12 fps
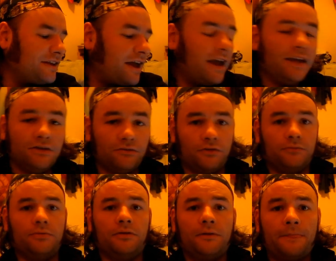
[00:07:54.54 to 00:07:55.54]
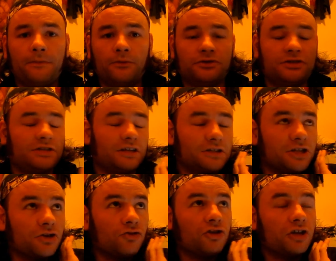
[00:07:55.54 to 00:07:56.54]
hate group, or it's
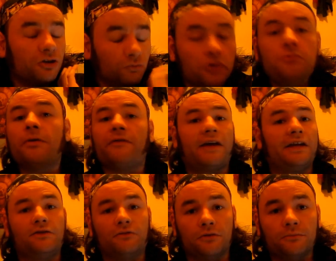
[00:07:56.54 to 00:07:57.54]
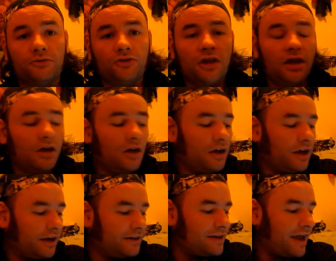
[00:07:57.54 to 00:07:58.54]
a group of hate groups,
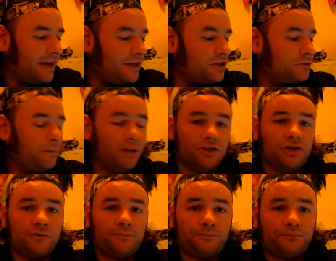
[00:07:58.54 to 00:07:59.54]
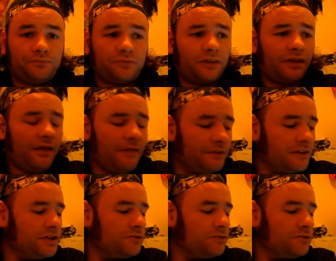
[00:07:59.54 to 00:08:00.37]
and it's hate speech. This